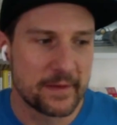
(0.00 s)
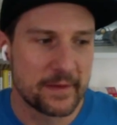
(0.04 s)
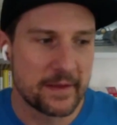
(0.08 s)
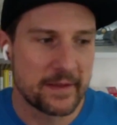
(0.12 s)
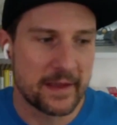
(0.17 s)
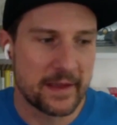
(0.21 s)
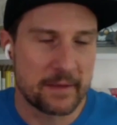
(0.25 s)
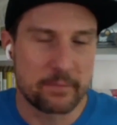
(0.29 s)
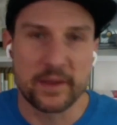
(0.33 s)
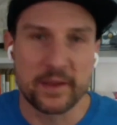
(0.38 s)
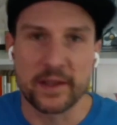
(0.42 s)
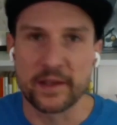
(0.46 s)

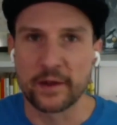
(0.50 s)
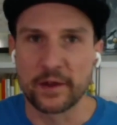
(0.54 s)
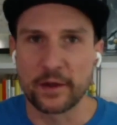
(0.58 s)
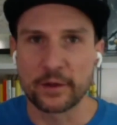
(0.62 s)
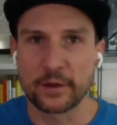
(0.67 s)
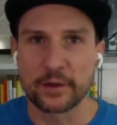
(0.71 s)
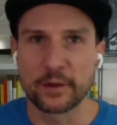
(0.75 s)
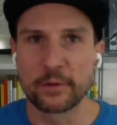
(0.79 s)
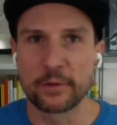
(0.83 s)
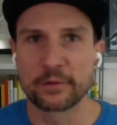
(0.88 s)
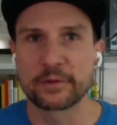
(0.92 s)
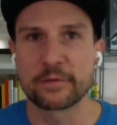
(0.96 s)
it being a
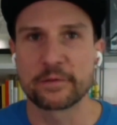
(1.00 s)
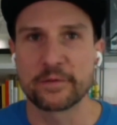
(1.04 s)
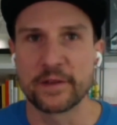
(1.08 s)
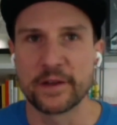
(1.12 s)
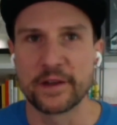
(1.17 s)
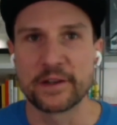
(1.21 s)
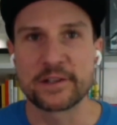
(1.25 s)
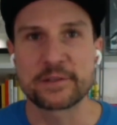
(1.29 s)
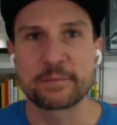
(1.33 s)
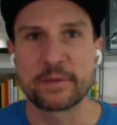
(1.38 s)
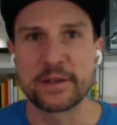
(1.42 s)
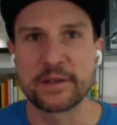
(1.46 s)
close
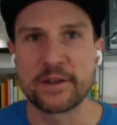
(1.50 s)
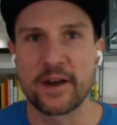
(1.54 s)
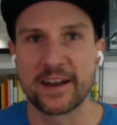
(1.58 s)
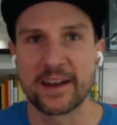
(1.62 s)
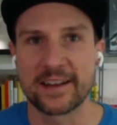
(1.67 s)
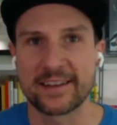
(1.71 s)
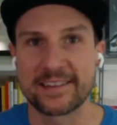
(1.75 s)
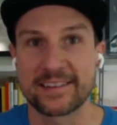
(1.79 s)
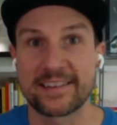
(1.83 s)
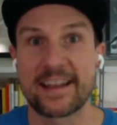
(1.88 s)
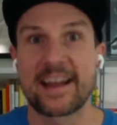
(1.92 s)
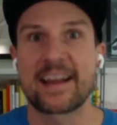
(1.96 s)
finish, but not
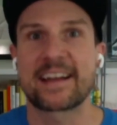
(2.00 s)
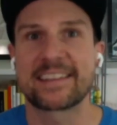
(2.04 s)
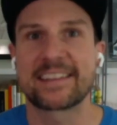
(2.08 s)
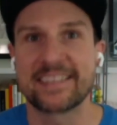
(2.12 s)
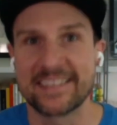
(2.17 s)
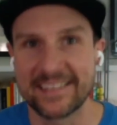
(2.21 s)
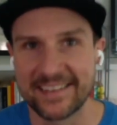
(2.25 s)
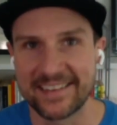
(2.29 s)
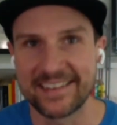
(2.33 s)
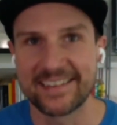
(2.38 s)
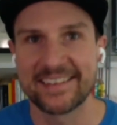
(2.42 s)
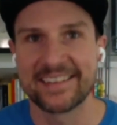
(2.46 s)

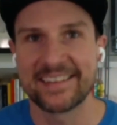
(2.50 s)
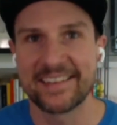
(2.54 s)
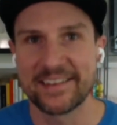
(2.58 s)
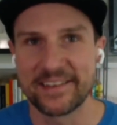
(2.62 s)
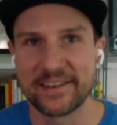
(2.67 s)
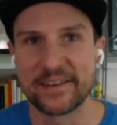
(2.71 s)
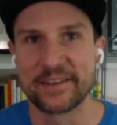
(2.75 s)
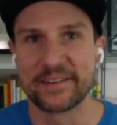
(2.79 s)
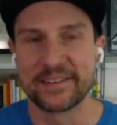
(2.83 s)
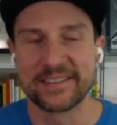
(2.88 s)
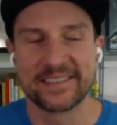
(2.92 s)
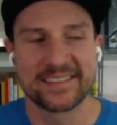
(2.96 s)
exactly,
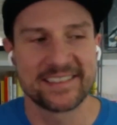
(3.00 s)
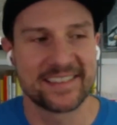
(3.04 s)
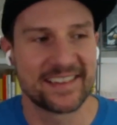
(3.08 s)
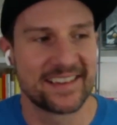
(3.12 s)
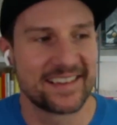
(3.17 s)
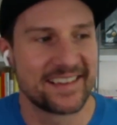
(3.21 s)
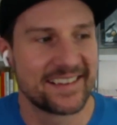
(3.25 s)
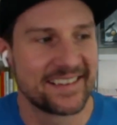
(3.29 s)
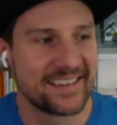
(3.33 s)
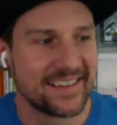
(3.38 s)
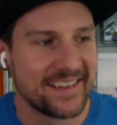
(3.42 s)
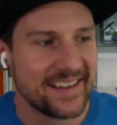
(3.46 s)

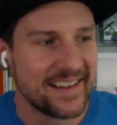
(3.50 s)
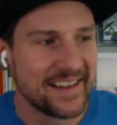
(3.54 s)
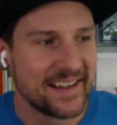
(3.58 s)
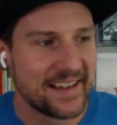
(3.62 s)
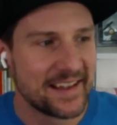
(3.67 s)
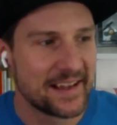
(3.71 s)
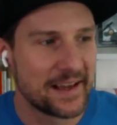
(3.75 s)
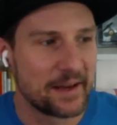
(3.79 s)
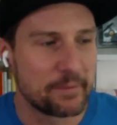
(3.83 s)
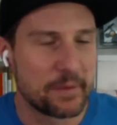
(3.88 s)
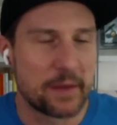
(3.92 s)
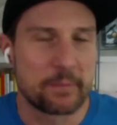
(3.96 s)

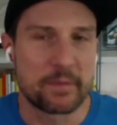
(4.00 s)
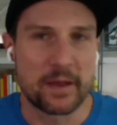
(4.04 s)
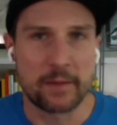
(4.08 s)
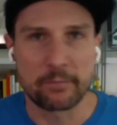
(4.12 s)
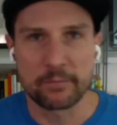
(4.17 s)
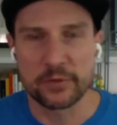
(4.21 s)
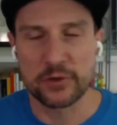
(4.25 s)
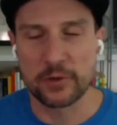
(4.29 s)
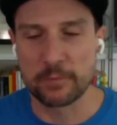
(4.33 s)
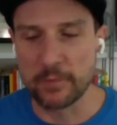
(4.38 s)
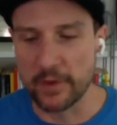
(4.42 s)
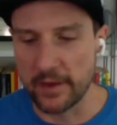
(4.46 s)
I'm
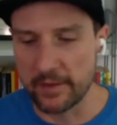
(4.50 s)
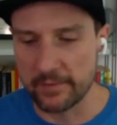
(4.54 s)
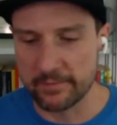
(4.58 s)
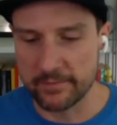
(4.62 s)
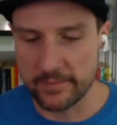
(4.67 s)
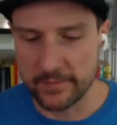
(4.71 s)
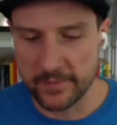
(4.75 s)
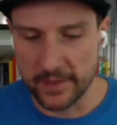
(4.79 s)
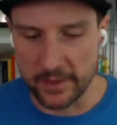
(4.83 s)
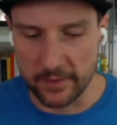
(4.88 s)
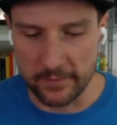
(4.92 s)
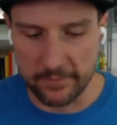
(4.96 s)
sure,
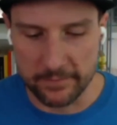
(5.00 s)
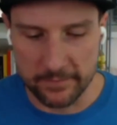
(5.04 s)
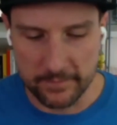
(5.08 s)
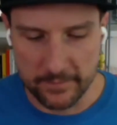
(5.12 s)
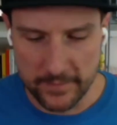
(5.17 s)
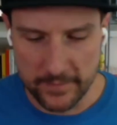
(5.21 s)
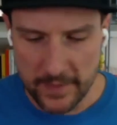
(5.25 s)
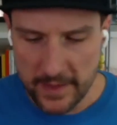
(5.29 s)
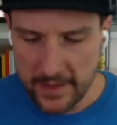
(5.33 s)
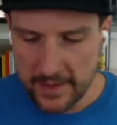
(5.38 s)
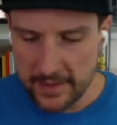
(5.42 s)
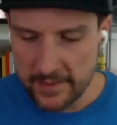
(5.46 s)

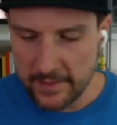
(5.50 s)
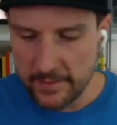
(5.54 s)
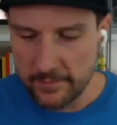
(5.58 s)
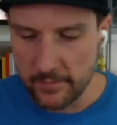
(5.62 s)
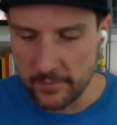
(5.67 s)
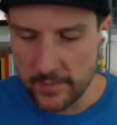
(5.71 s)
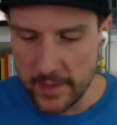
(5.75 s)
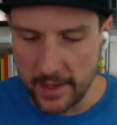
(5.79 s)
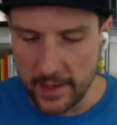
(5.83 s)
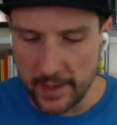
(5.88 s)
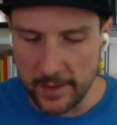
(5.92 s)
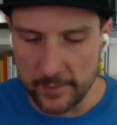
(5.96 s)

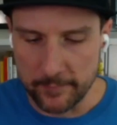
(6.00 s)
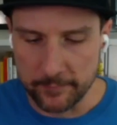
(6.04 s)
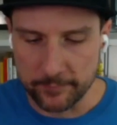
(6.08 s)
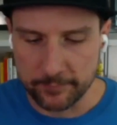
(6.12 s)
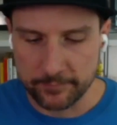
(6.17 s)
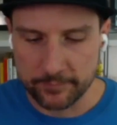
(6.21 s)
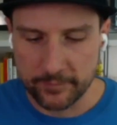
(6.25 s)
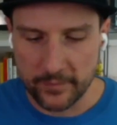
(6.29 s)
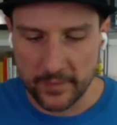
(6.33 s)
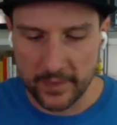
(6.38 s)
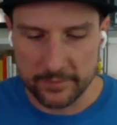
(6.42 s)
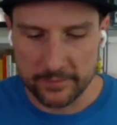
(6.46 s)

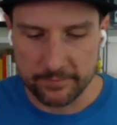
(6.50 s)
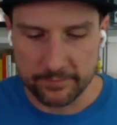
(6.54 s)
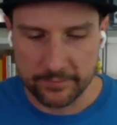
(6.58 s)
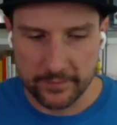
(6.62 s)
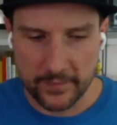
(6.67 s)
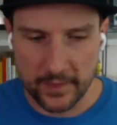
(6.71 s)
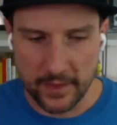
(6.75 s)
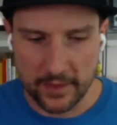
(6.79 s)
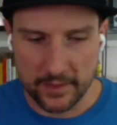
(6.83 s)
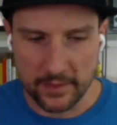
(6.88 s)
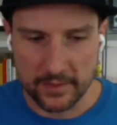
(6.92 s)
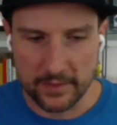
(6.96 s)

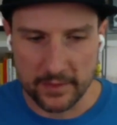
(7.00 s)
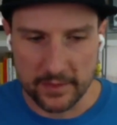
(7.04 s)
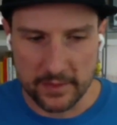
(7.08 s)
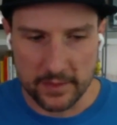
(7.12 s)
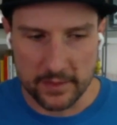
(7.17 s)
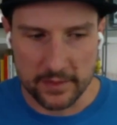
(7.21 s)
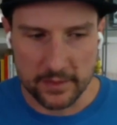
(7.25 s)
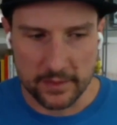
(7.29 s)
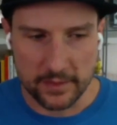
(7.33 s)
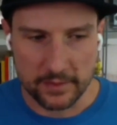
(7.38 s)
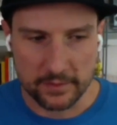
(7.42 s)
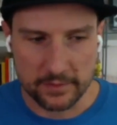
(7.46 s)

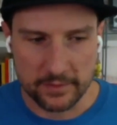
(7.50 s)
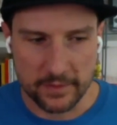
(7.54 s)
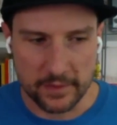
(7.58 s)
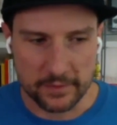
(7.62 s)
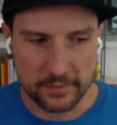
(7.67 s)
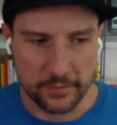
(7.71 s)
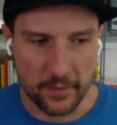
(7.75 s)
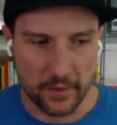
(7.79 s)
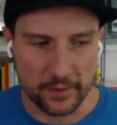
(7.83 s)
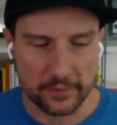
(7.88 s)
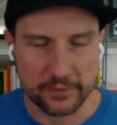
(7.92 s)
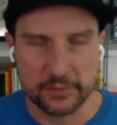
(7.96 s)
as
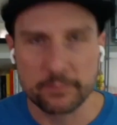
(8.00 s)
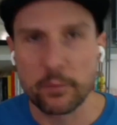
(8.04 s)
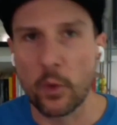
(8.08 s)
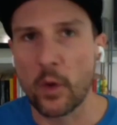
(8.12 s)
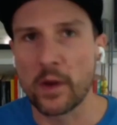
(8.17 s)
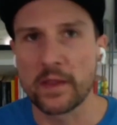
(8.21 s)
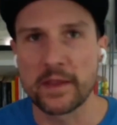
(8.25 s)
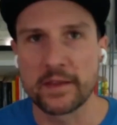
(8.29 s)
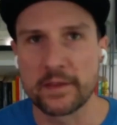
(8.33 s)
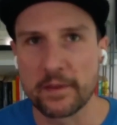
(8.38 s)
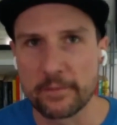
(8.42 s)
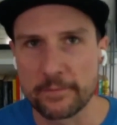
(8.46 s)
far as
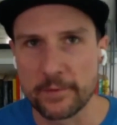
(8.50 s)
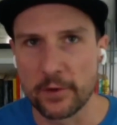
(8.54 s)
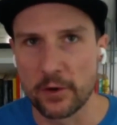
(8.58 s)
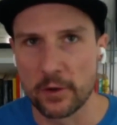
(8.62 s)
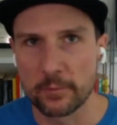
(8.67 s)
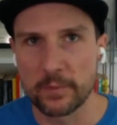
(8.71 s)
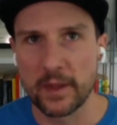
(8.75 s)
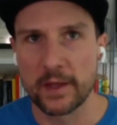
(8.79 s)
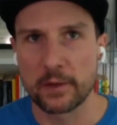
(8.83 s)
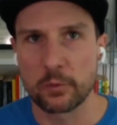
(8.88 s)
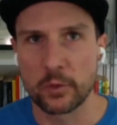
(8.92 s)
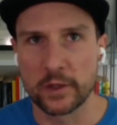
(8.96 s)
spoiling the
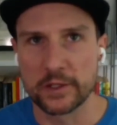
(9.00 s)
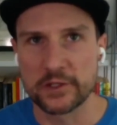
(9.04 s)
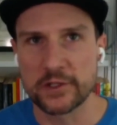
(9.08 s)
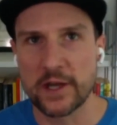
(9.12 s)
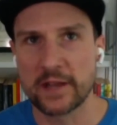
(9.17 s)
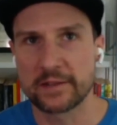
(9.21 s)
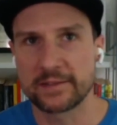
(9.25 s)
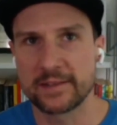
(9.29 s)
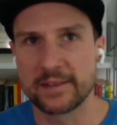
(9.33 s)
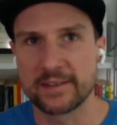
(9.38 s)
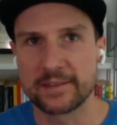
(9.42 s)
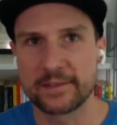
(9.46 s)
film, like where
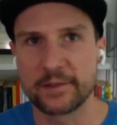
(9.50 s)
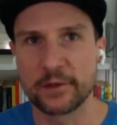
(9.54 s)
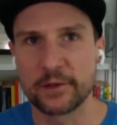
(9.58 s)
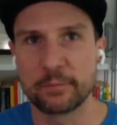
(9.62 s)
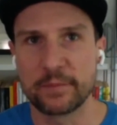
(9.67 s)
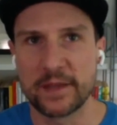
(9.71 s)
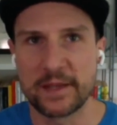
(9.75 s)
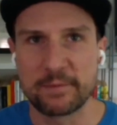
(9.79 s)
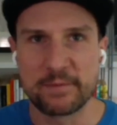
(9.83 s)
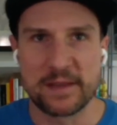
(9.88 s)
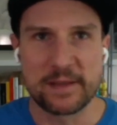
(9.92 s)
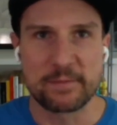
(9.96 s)
Jesse still
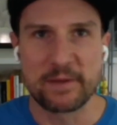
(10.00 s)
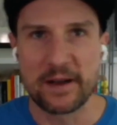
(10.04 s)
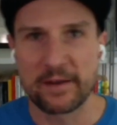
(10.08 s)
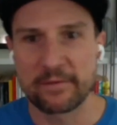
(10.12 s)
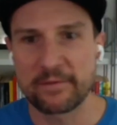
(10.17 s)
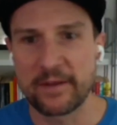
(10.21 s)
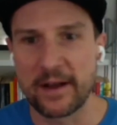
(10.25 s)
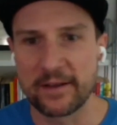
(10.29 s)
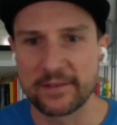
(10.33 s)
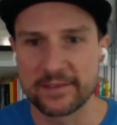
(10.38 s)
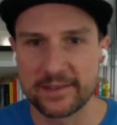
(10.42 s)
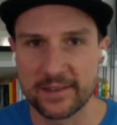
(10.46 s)
beat me by
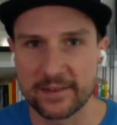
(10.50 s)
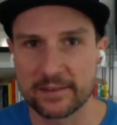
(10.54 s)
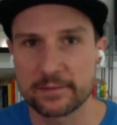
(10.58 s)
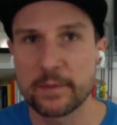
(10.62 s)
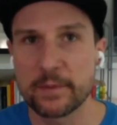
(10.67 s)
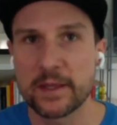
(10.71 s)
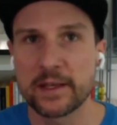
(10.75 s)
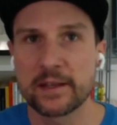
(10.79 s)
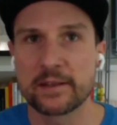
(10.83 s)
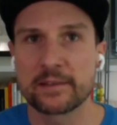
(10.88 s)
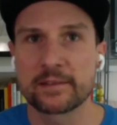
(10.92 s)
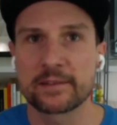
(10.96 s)
5-6
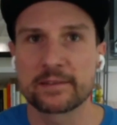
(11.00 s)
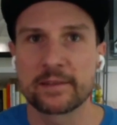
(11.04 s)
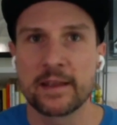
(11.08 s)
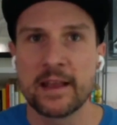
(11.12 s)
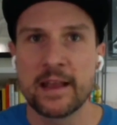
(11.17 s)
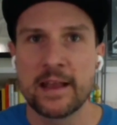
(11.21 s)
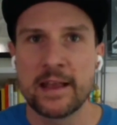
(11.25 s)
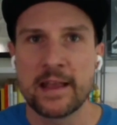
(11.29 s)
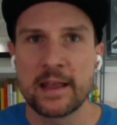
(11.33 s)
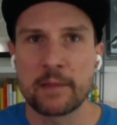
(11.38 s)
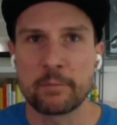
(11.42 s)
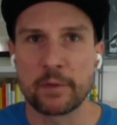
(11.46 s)
minutes,
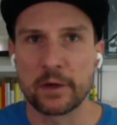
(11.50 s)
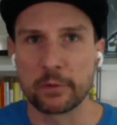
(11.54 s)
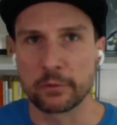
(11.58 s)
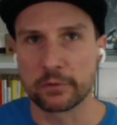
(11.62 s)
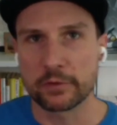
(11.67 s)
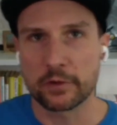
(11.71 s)
but it was